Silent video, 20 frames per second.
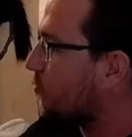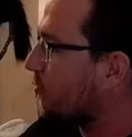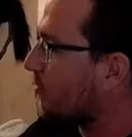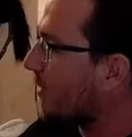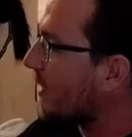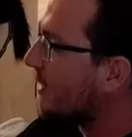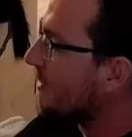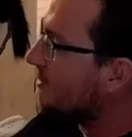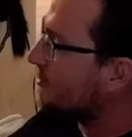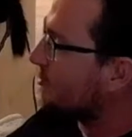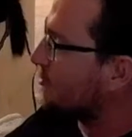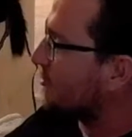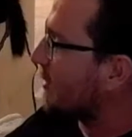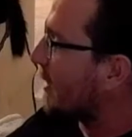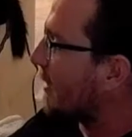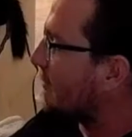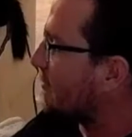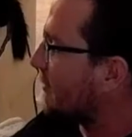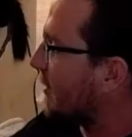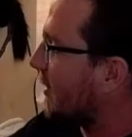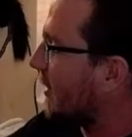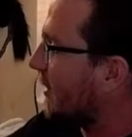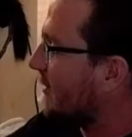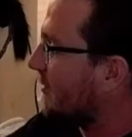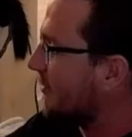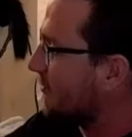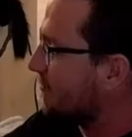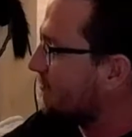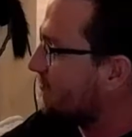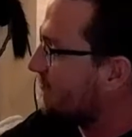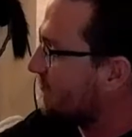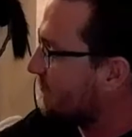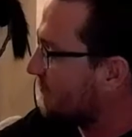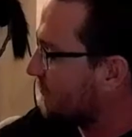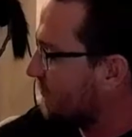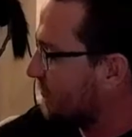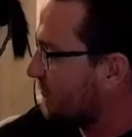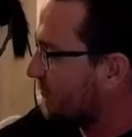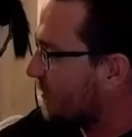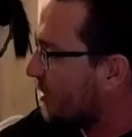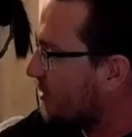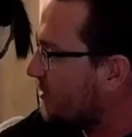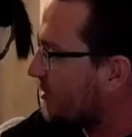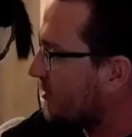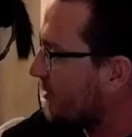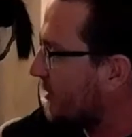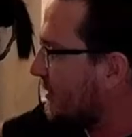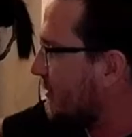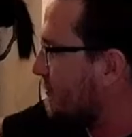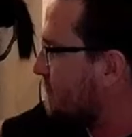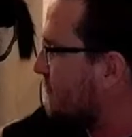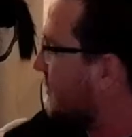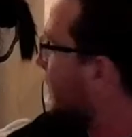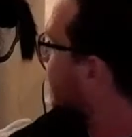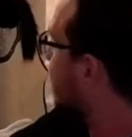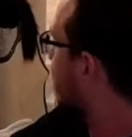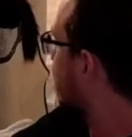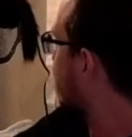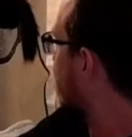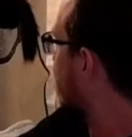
raindrop on your photo, and your picture's